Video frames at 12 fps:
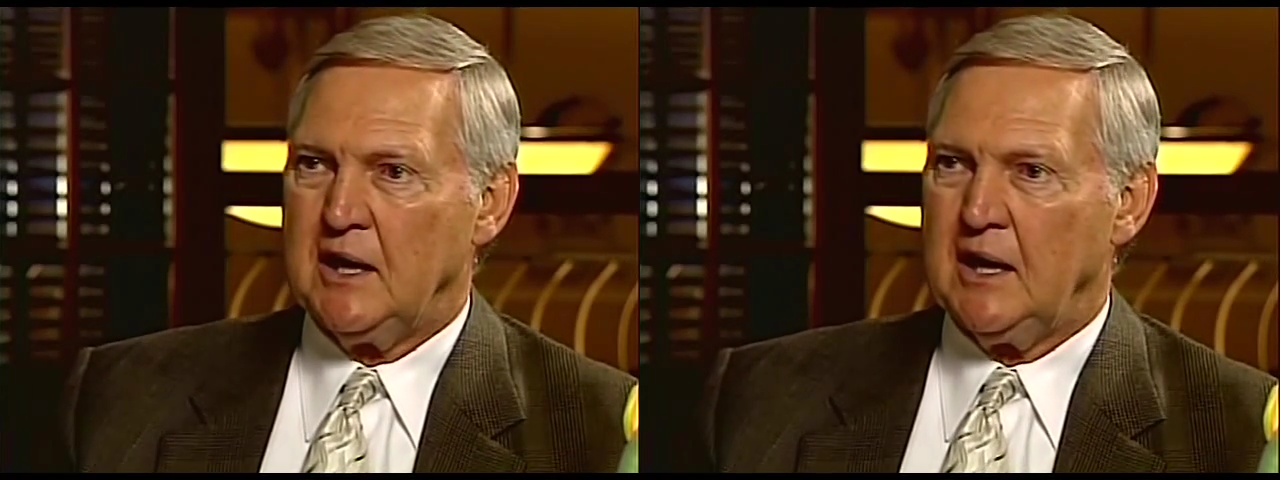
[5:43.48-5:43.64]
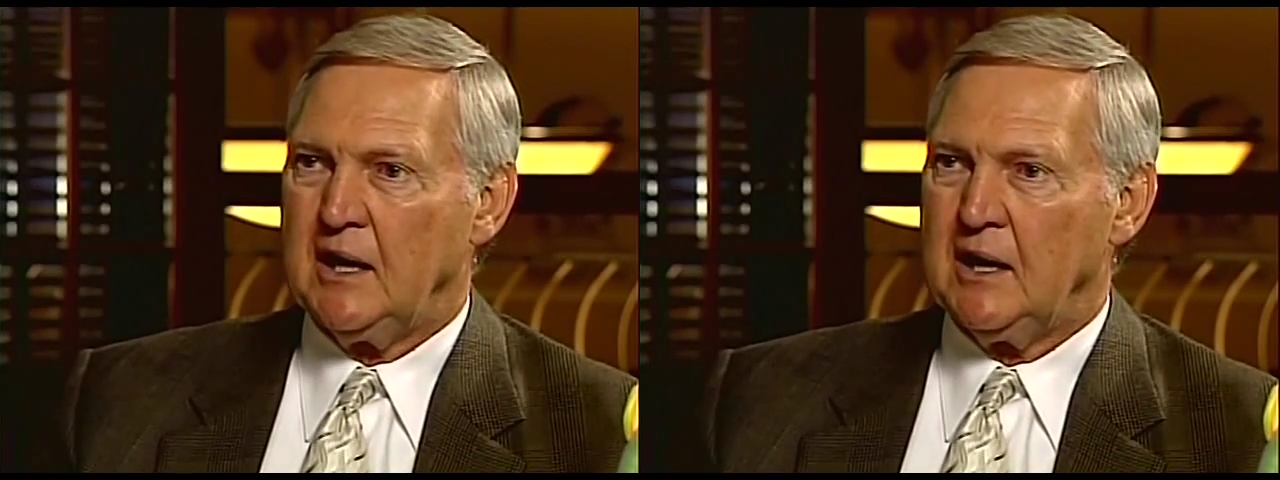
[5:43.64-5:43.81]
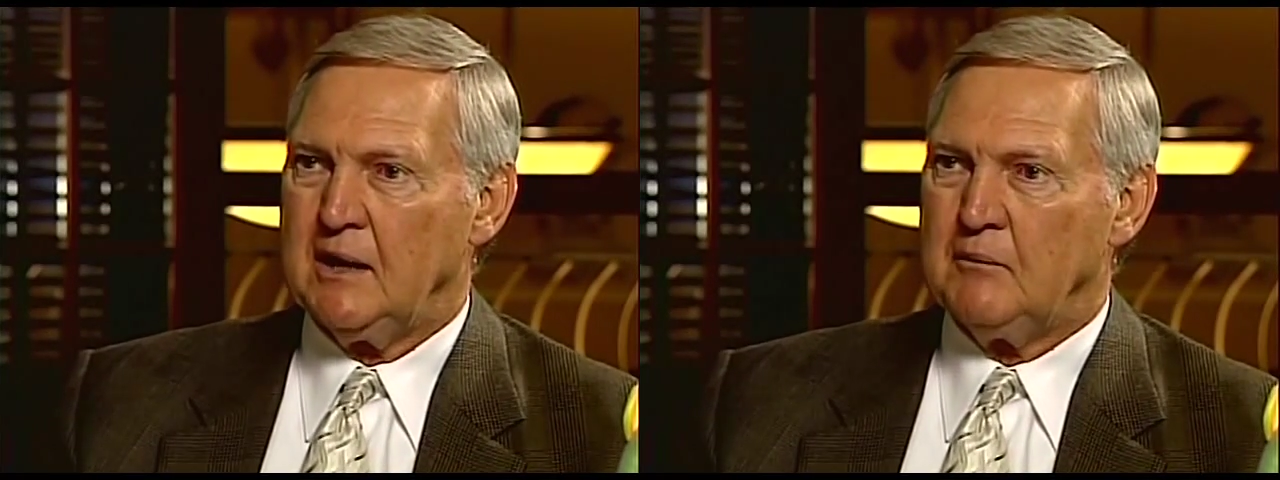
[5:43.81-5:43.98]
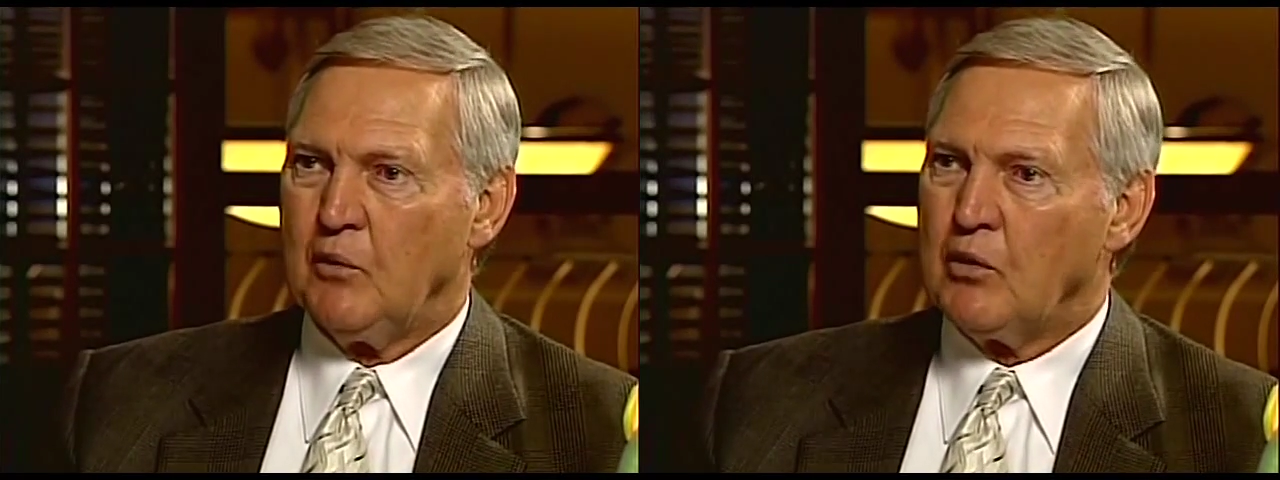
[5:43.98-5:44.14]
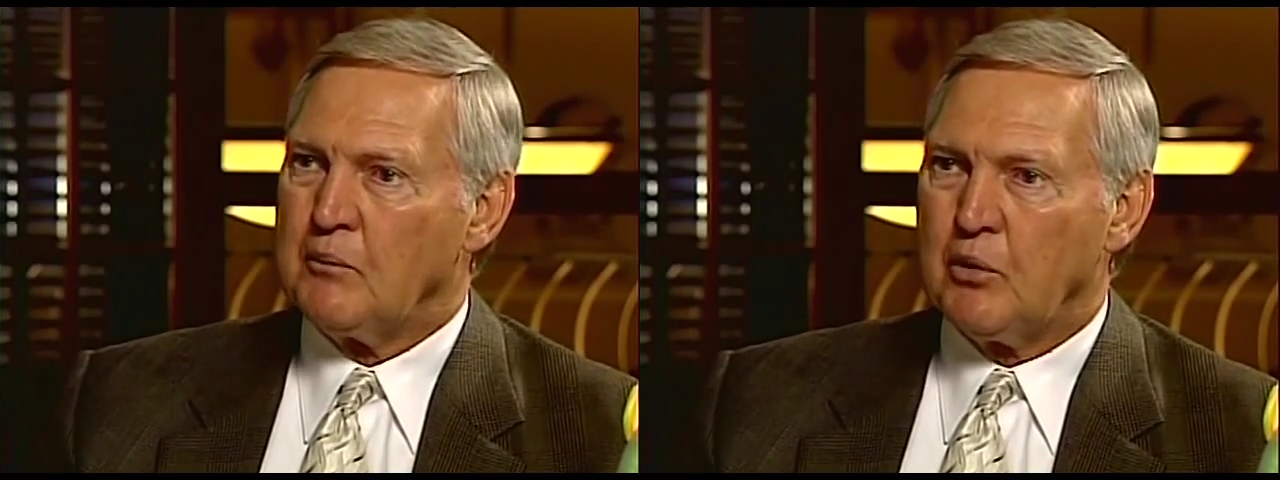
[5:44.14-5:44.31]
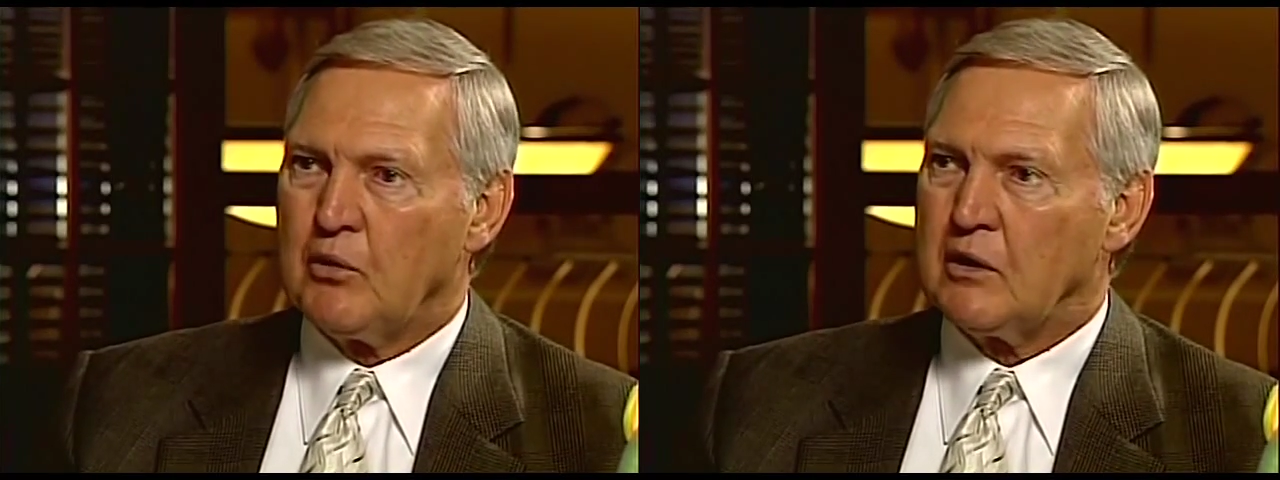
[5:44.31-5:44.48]
And
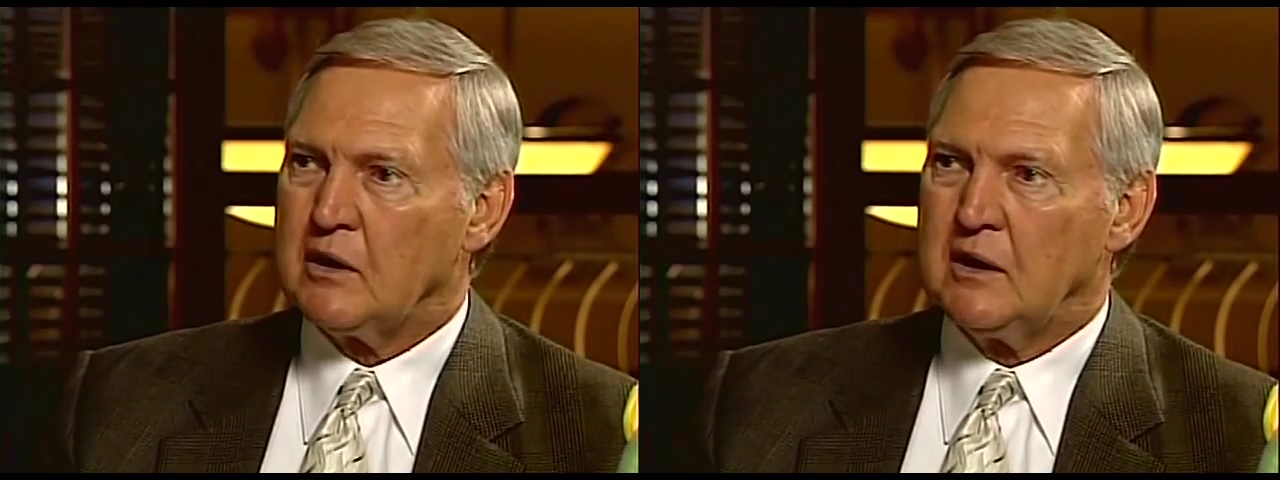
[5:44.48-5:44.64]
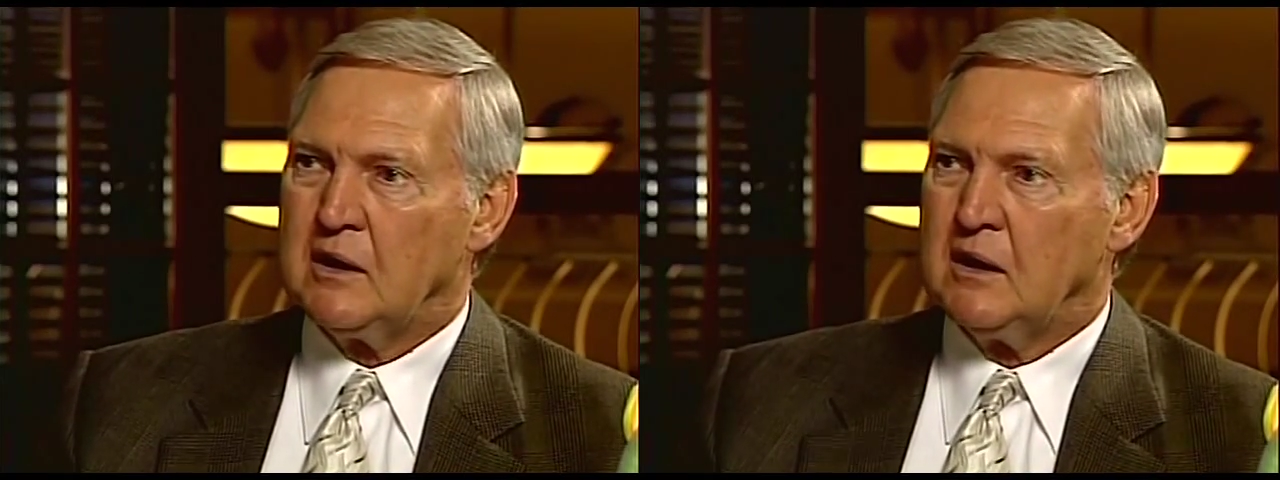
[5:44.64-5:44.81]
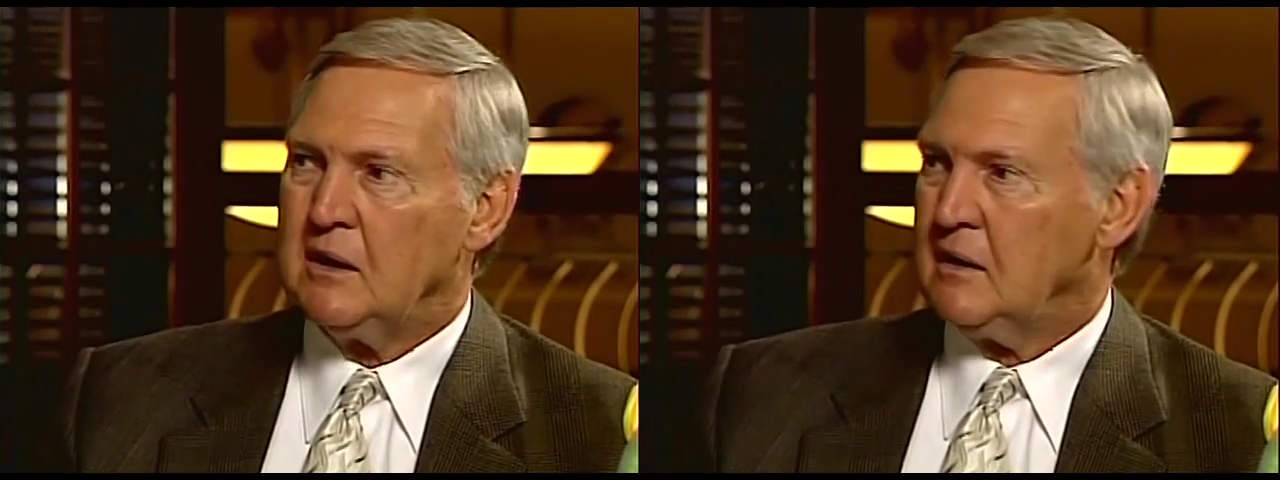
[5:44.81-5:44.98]
more importantly,